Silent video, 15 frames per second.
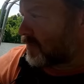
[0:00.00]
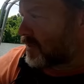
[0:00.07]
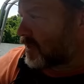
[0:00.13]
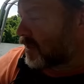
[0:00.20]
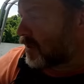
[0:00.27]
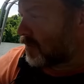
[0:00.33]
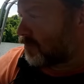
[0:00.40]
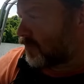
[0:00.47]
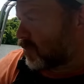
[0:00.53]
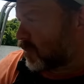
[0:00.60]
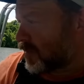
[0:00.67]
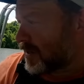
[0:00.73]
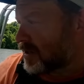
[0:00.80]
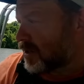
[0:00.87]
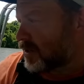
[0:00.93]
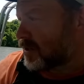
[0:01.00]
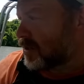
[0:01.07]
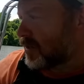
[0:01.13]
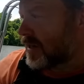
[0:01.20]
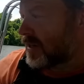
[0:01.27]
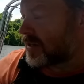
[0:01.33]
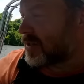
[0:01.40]
So we might start
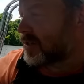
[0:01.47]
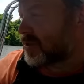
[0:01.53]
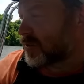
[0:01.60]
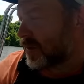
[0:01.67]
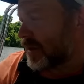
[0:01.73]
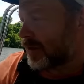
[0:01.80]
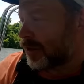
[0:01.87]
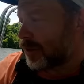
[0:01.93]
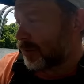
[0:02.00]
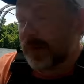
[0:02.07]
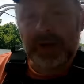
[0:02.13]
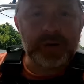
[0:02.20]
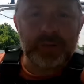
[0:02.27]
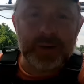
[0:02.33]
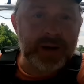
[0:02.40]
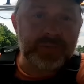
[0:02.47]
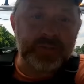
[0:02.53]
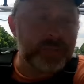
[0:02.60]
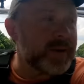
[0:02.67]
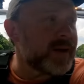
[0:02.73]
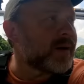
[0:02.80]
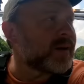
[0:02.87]
doing that too. So we got three right off
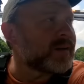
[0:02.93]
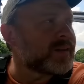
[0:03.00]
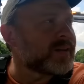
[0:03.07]
the bat right